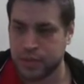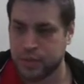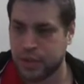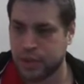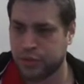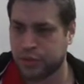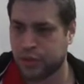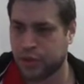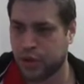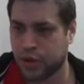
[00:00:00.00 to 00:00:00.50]

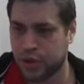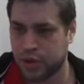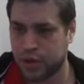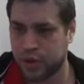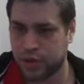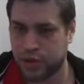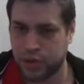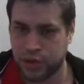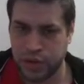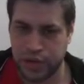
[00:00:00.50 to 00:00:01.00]
But for
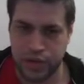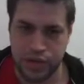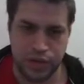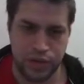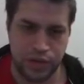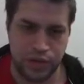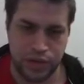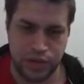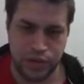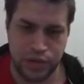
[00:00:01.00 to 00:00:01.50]
others, you can
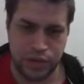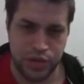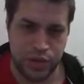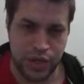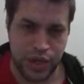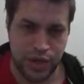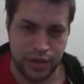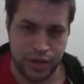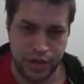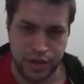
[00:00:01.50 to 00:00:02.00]
just
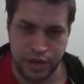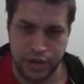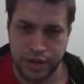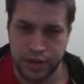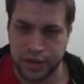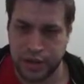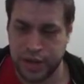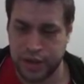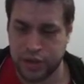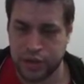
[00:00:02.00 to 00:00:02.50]
shard it
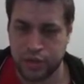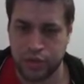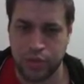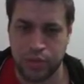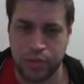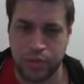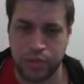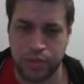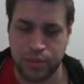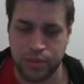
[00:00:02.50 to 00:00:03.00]
and get
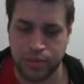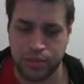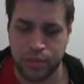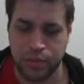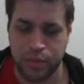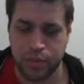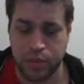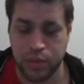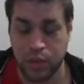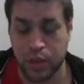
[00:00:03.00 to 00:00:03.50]
some
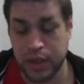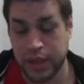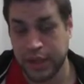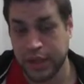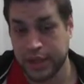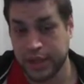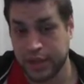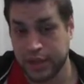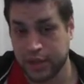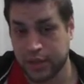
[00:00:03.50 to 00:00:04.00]

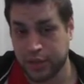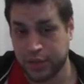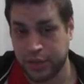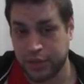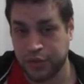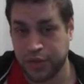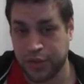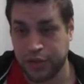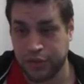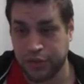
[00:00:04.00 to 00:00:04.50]
100 of
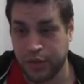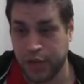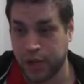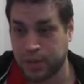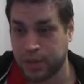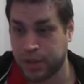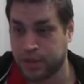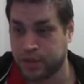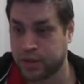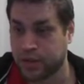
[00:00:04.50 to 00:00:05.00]
Divine
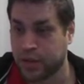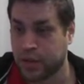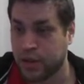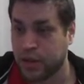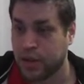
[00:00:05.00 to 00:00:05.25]
Fragments.